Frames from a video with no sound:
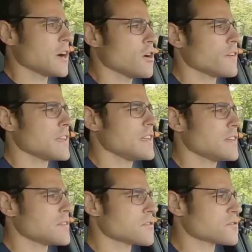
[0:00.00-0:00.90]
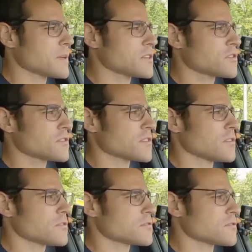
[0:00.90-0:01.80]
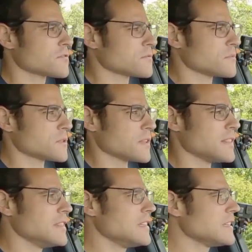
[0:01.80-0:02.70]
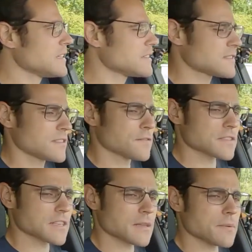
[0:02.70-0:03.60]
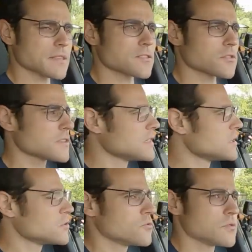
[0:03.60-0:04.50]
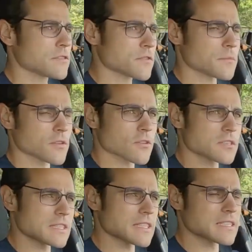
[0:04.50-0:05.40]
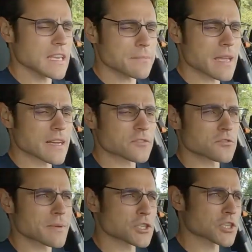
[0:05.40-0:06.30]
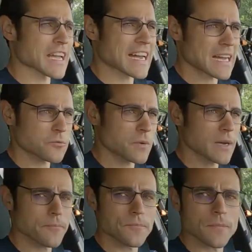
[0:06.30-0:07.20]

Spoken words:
However, here the suspension is also with a little stiffer setup, but it's not too different because it's the same air suspension hardware